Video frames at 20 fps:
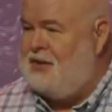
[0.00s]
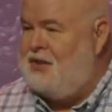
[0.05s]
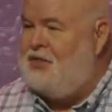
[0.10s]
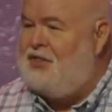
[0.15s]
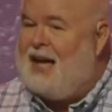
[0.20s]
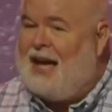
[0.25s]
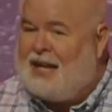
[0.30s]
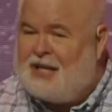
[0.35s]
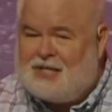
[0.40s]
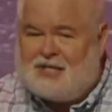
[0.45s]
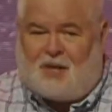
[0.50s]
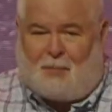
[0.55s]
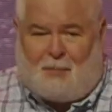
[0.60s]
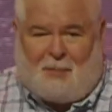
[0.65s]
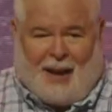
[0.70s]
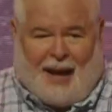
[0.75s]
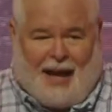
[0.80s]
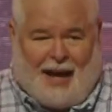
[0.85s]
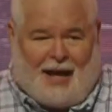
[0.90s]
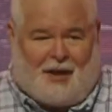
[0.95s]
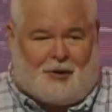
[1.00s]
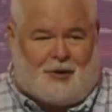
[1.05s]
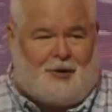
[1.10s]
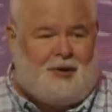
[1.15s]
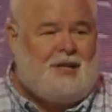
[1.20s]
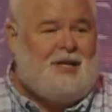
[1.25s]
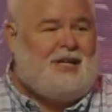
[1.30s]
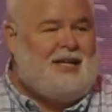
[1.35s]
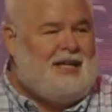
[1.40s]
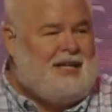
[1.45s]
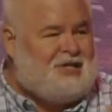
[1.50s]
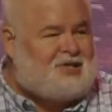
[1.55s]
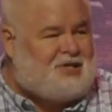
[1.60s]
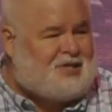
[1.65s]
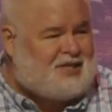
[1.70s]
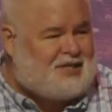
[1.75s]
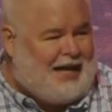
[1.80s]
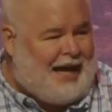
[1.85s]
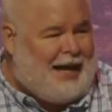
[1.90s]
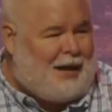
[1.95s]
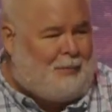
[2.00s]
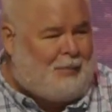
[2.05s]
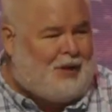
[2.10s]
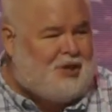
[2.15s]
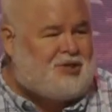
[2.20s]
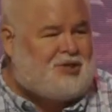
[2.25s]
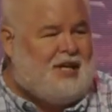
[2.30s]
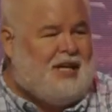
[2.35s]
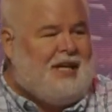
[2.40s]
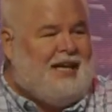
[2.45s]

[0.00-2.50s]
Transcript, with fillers: That is a pattern established